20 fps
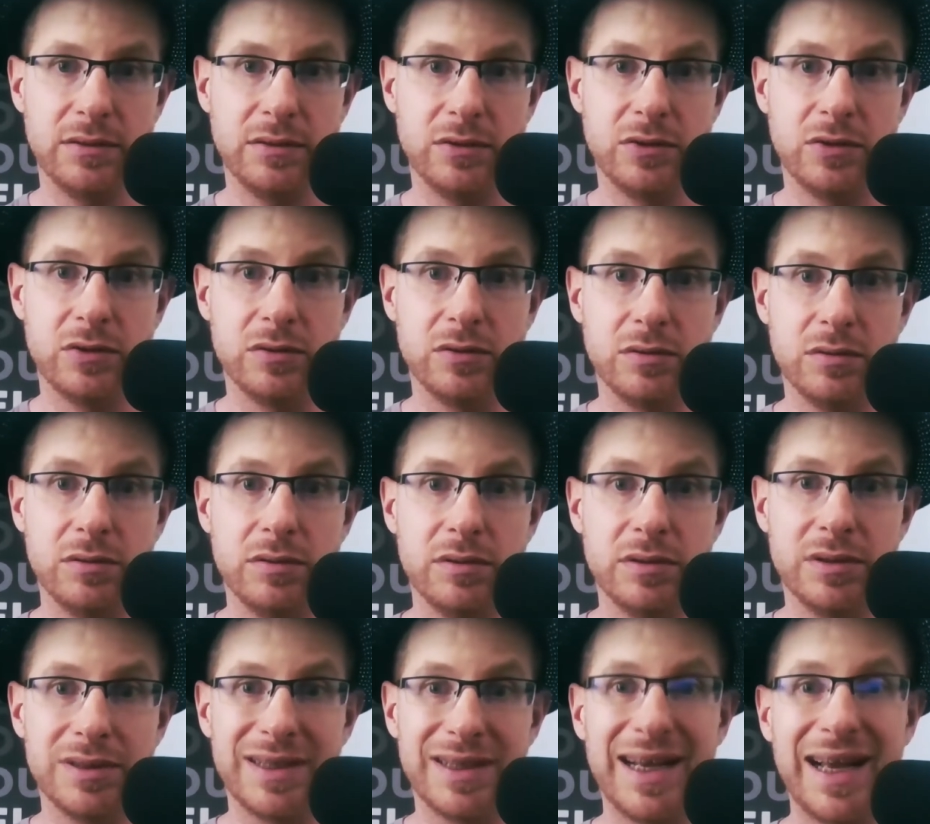So
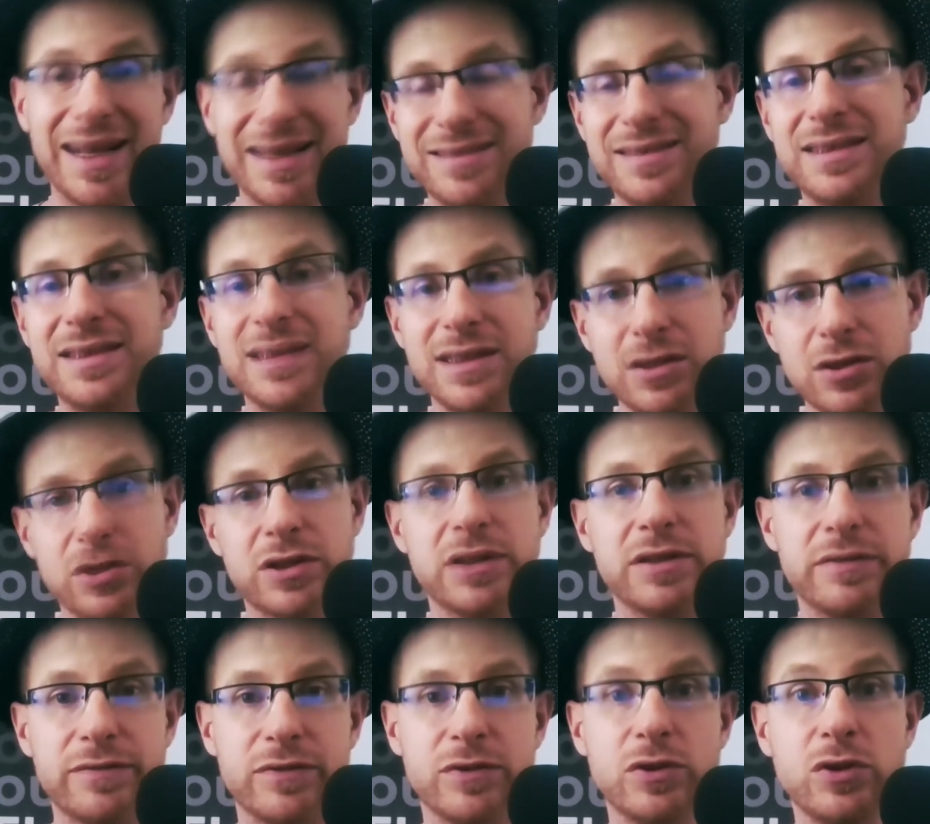they're constantly
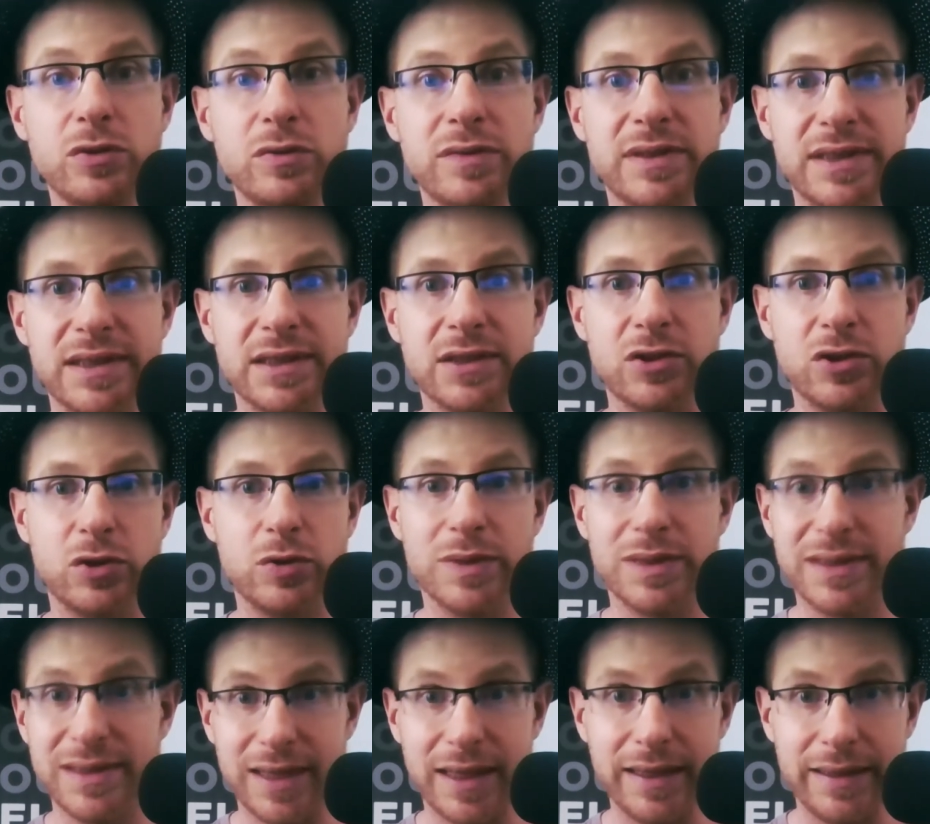looking for new things to
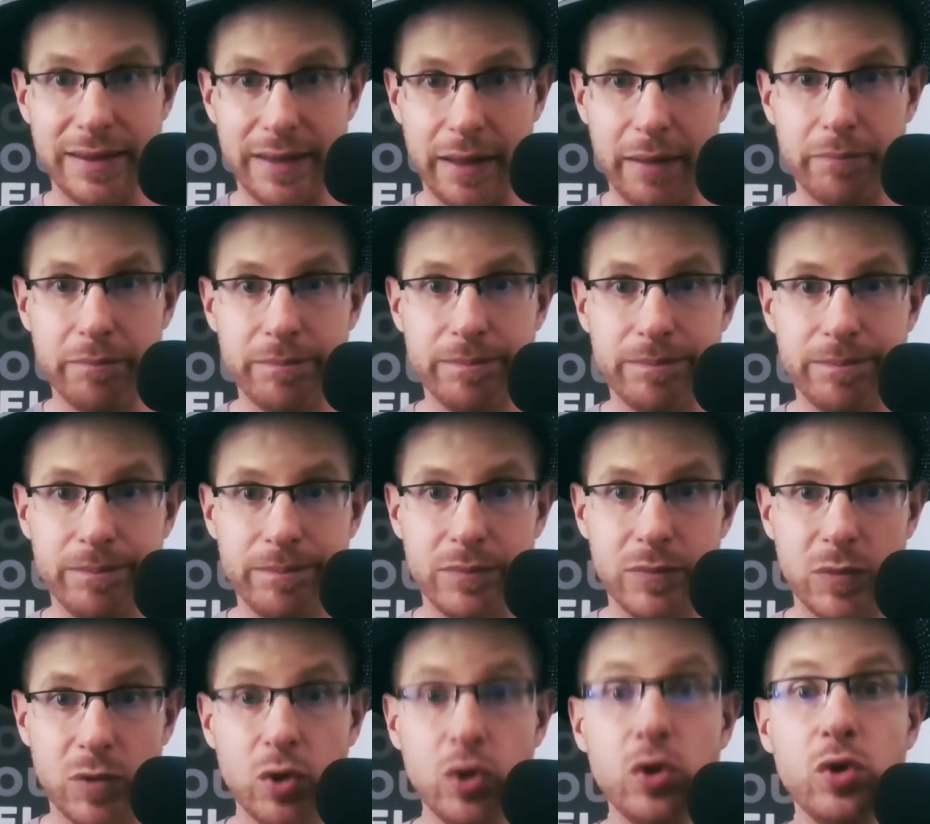excite them,
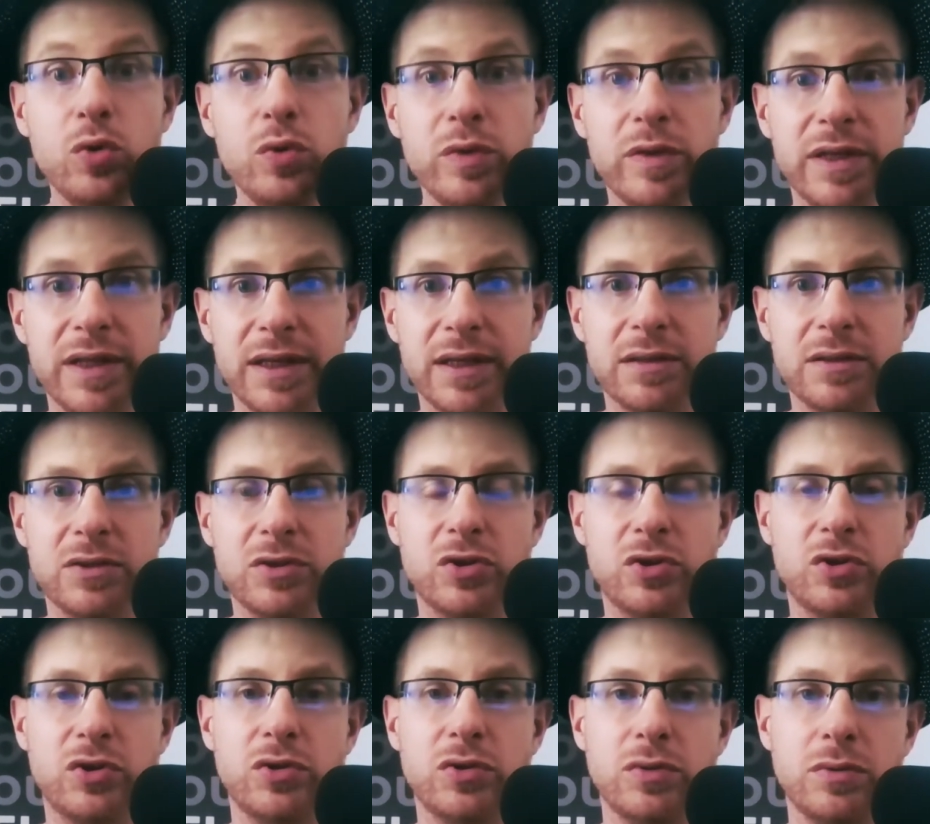new things
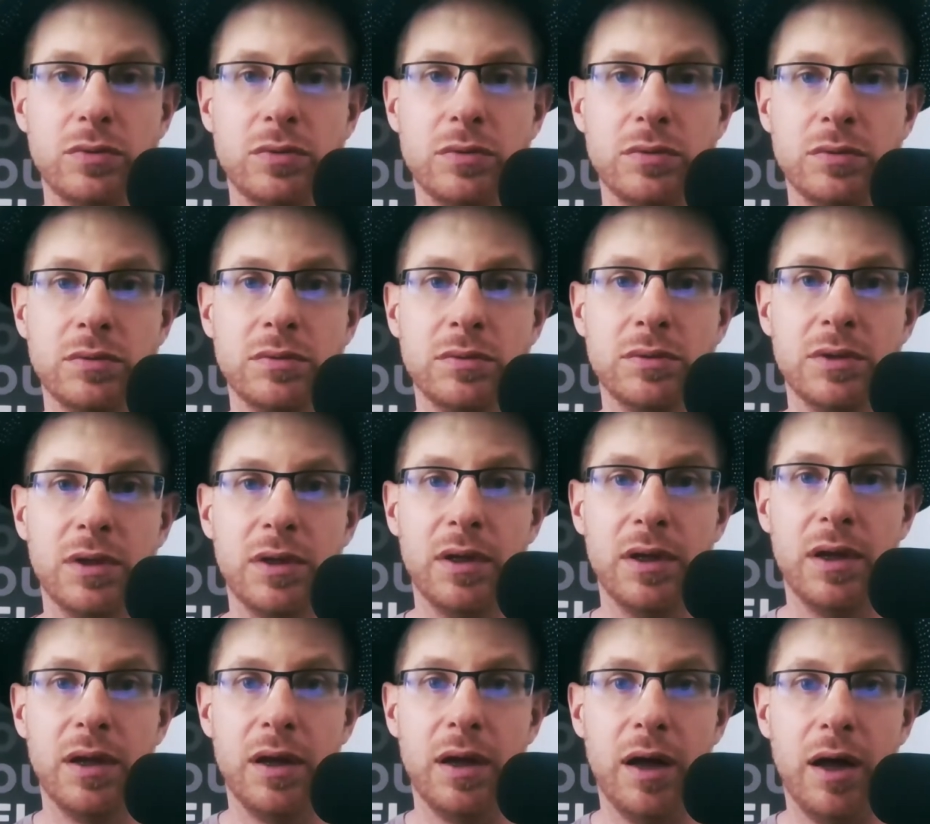to
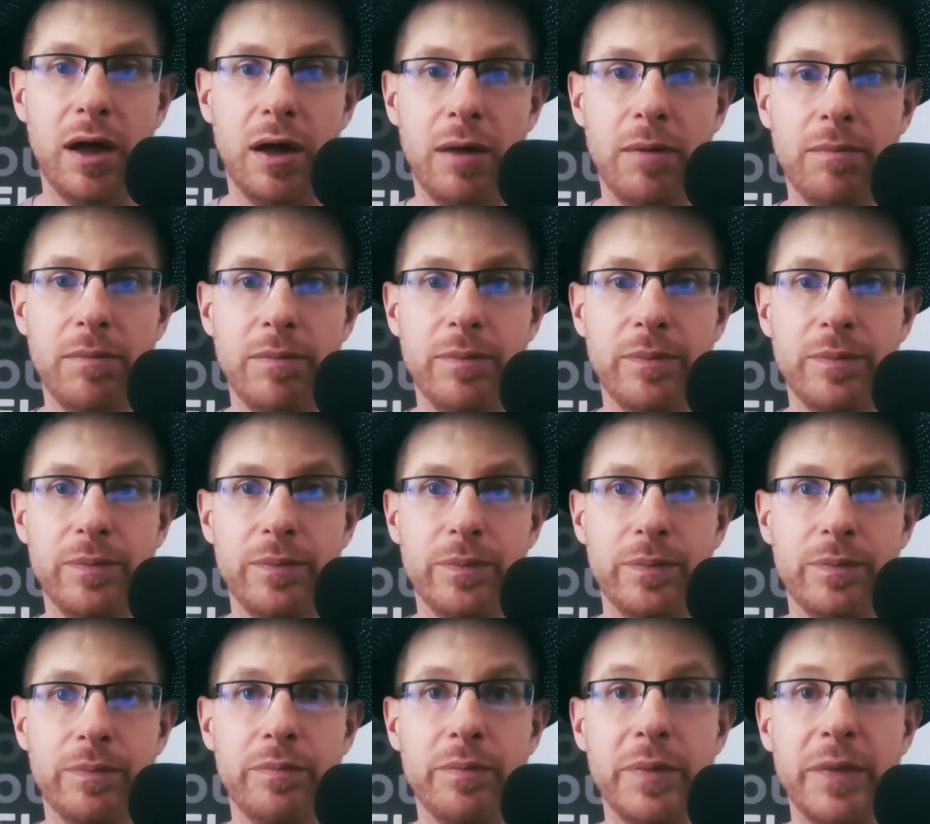um,
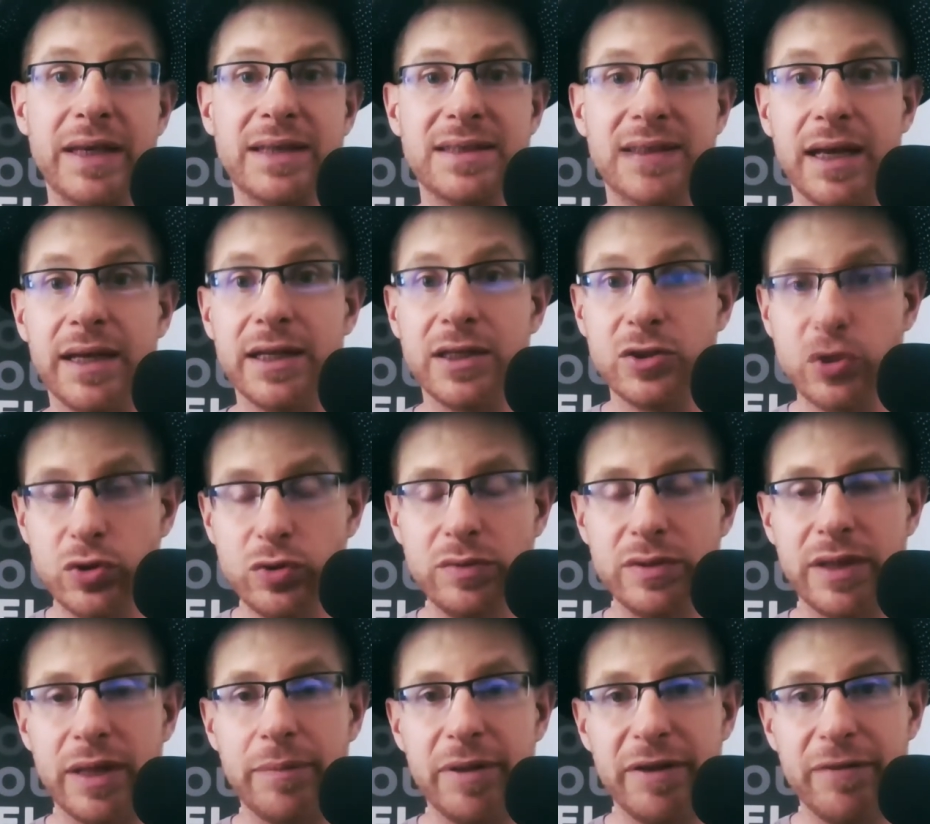be exciting to
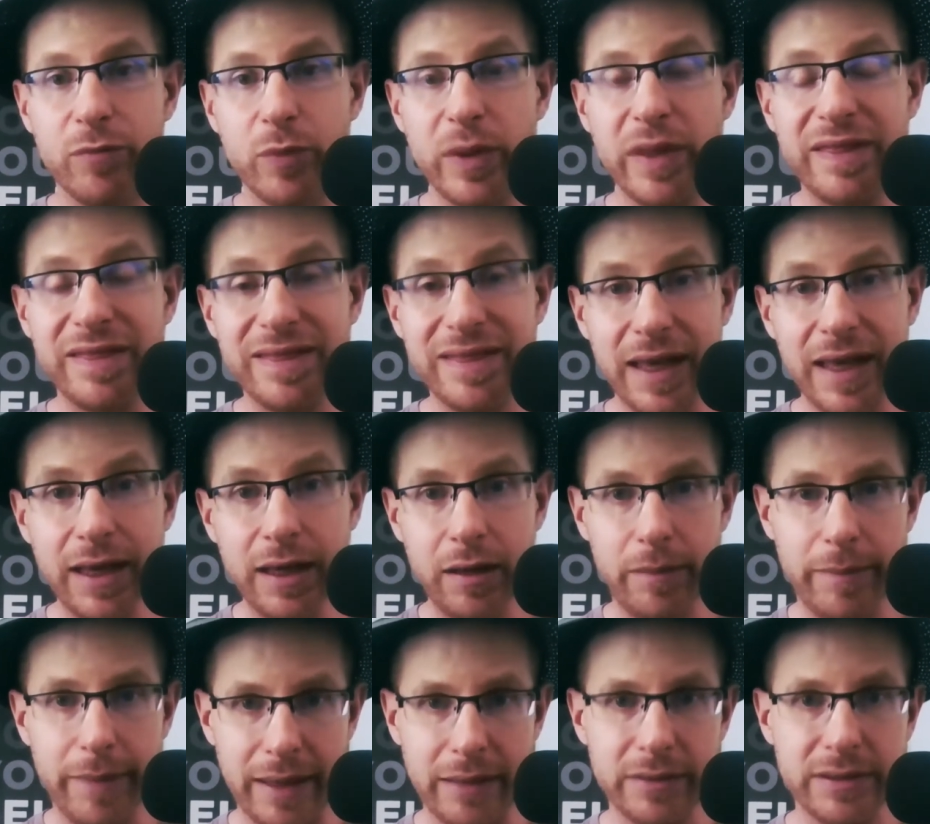them. And if we think
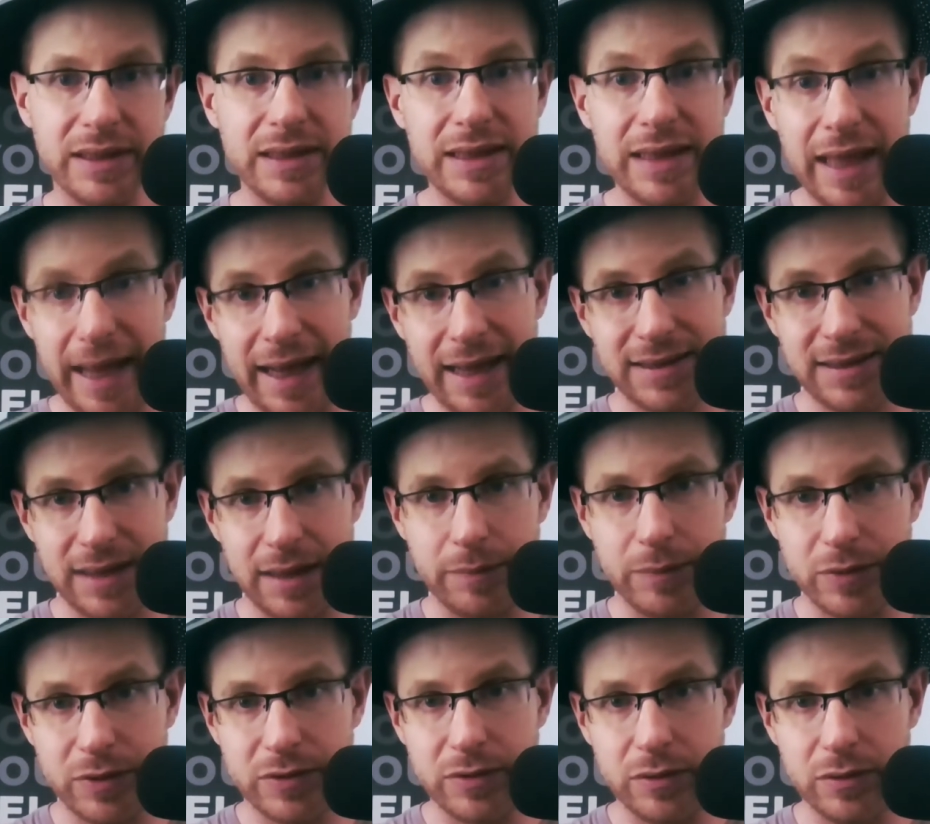about the last
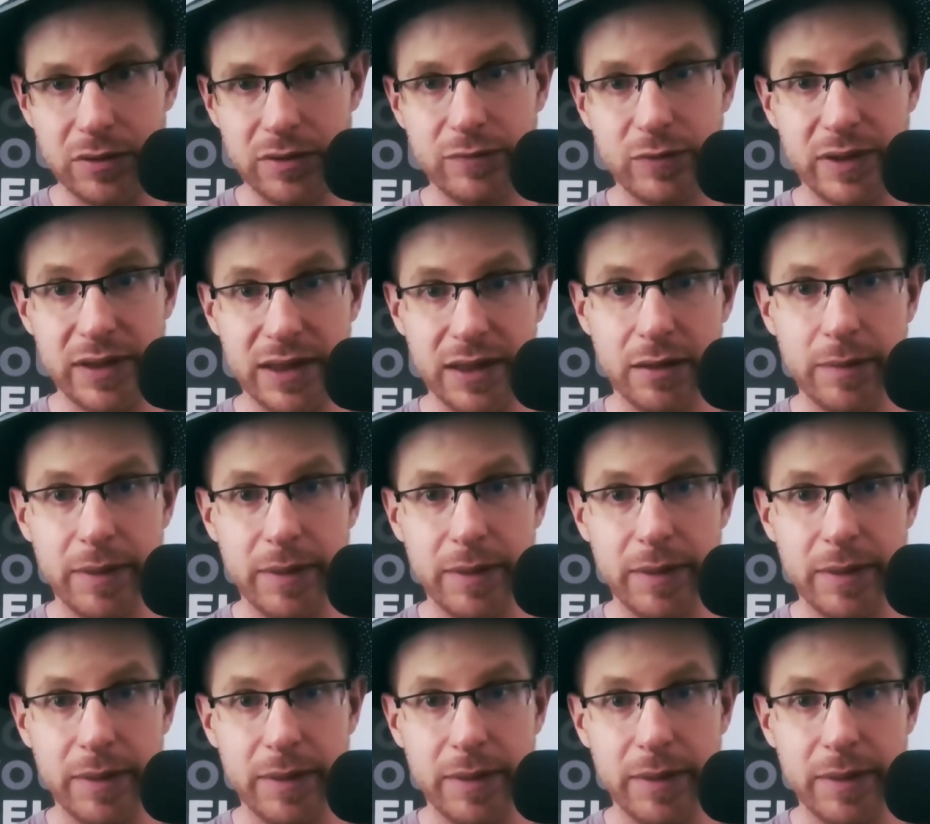episode, if we think